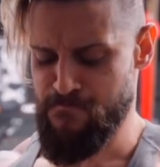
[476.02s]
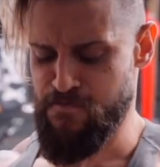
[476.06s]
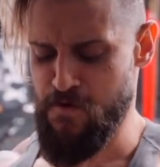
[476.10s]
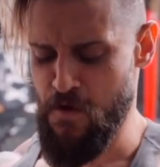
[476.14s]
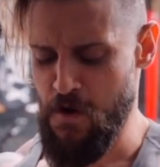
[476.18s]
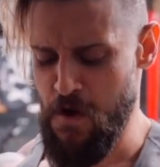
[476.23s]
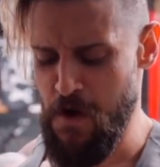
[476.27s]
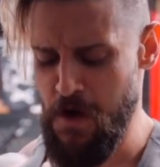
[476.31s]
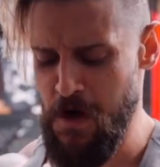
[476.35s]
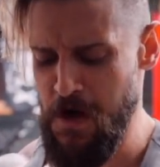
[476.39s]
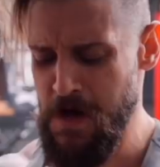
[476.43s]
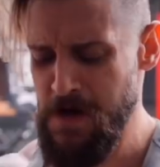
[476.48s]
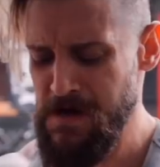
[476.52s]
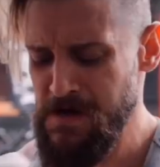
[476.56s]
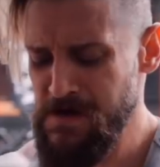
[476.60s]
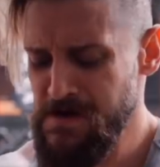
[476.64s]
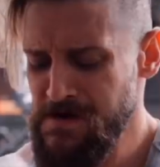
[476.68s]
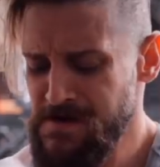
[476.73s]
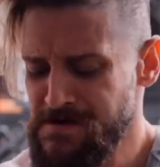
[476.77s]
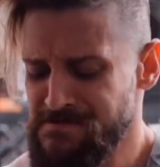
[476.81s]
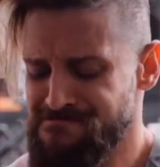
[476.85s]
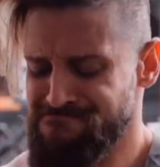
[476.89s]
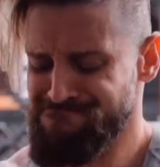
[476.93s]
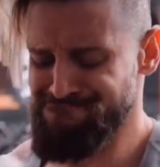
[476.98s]
Four.
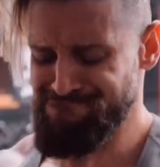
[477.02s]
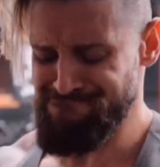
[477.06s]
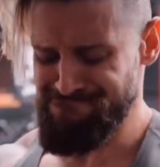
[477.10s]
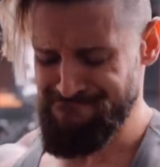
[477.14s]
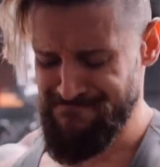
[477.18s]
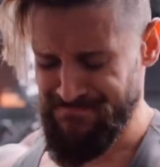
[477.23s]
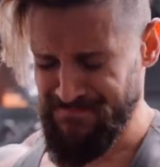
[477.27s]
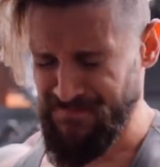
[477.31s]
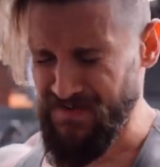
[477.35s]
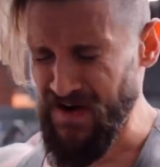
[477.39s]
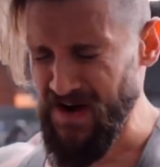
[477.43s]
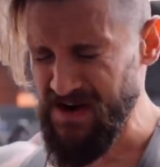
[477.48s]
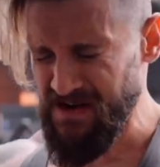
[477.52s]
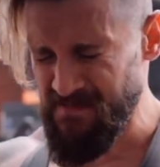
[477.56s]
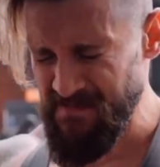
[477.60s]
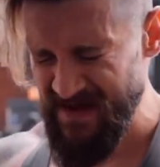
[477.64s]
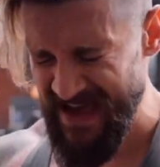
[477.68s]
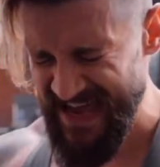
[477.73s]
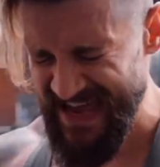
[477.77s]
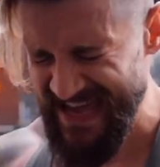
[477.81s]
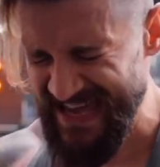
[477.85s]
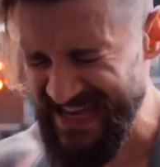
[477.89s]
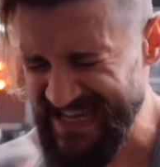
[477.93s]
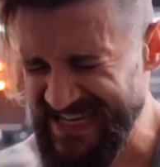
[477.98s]
Fuck
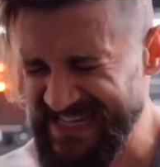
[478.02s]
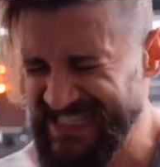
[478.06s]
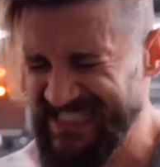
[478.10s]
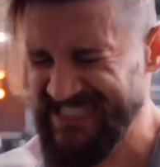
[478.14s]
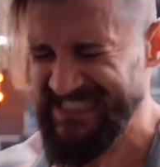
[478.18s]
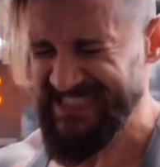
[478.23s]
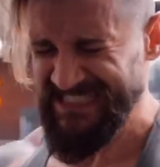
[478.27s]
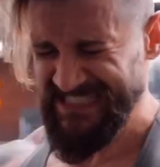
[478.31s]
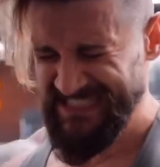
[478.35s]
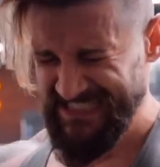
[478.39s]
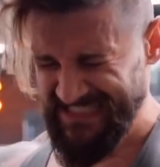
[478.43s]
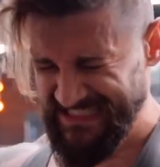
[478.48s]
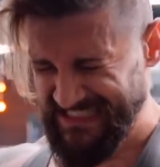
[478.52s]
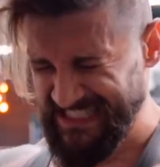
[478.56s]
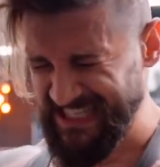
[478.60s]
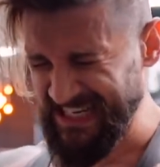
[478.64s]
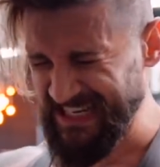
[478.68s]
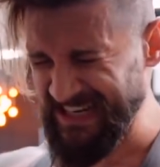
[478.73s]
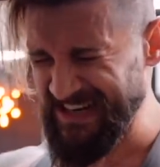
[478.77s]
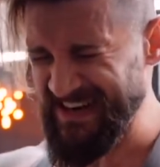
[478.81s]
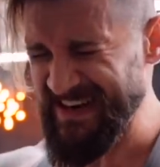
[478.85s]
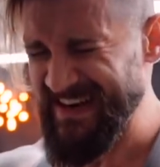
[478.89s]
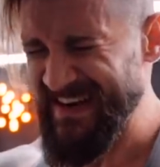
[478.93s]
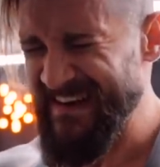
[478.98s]
me.
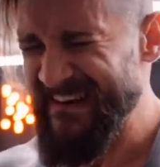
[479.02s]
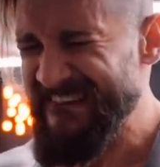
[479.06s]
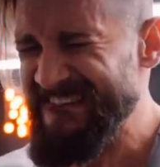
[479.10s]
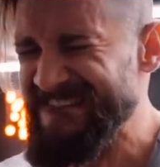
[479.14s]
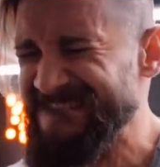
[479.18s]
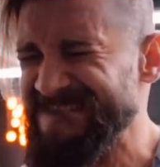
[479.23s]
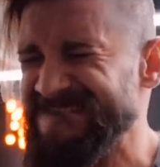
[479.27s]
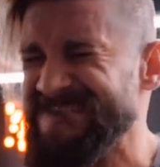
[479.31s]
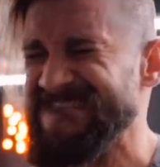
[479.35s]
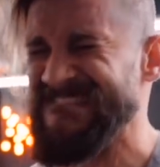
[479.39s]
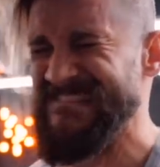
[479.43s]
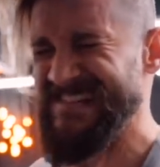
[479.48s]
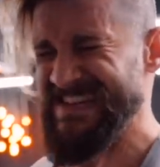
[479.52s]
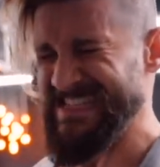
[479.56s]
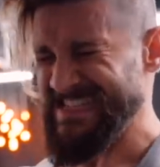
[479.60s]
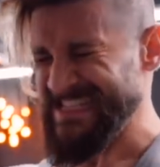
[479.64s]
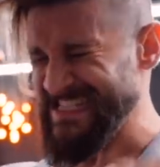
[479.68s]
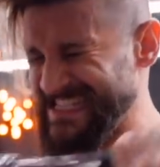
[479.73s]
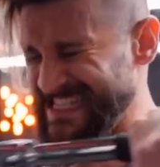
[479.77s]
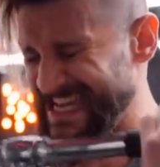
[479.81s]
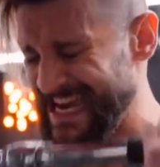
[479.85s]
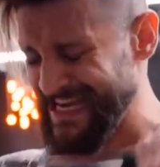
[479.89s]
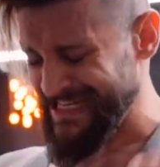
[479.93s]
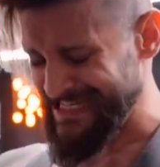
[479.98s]
Two. All right, I
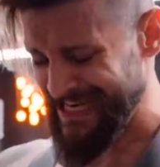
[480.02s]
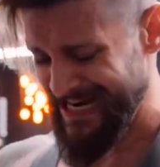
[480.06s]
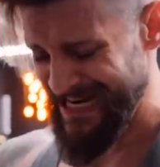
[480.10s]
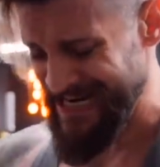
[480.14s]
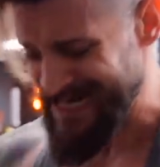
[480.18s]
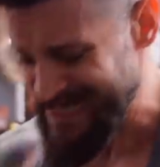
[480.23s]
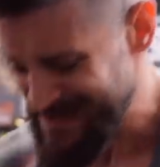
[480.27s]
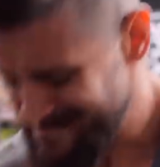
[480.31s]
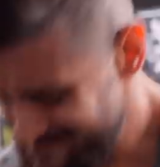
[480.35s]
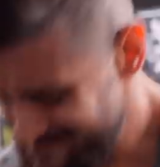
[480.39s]
just kicked in.